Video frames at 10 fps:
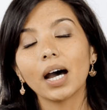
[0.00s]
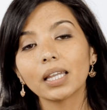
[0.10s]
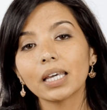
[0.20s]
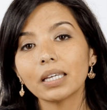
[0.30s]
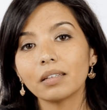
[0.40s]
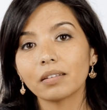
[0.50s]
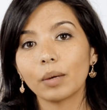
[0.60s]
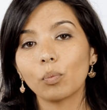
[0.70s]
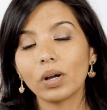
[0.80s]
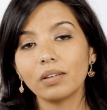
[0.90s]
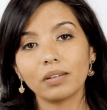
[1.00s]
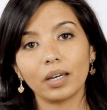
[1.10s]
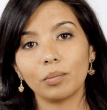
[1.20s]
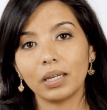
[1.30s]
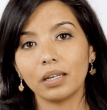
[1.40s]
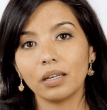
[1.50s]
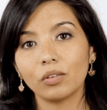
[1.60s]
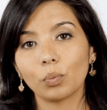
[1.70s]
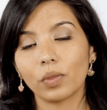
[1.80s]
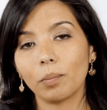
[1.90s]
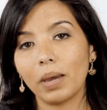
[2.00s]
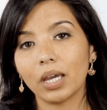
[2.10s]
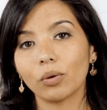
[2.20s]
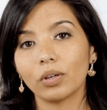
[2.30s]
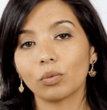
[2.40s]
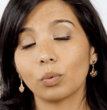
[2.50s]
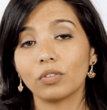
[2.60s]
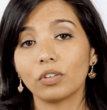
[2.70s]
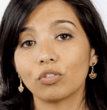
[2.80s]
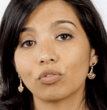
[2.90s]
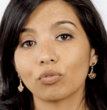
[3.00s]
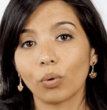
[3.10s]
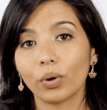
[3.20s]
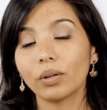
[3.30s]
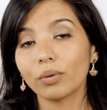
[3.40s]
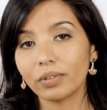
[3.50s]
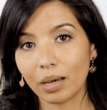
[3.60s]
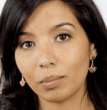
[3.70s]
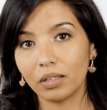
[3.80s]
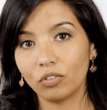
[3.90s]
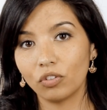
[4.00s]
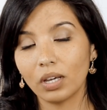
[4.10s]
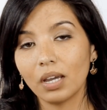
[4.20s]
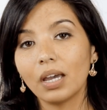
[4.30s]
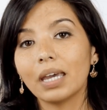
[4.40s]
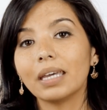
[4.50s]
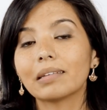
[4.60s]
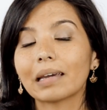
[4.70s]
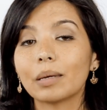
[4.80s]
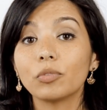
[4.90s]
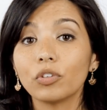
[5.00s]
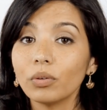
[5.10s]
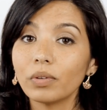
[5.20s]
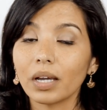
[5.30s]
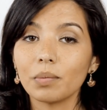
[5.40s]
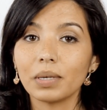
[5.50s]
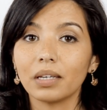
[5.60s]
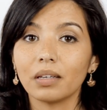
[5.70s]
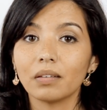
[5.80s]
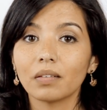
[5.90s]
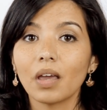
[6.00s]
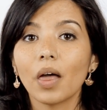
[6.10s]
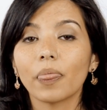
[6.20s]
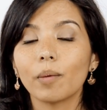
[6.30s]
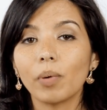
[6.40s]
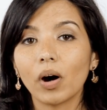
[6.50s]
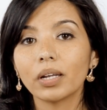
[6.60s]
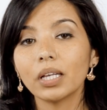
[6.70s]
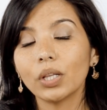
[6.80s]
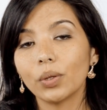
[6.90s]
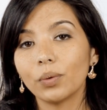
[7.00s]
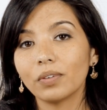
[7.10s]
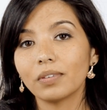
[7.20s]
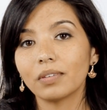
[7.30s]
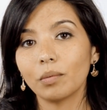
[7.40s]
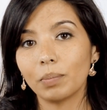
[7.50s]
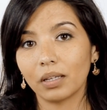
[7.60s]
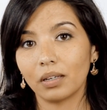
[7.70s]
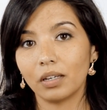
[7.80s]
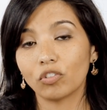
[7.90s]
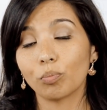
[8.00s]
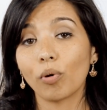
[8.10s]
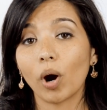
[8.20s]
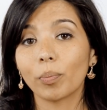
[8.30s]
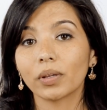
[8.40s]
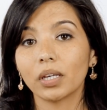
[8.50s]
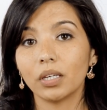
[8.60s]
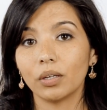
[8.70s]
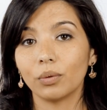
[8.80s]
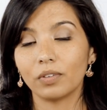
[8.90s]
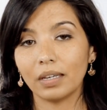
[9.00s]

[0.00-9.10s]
Unlike in type 1 diabetes, where the pancreas was destroyed or damaged, in type 2 diabetes, the body loses its ability to properly use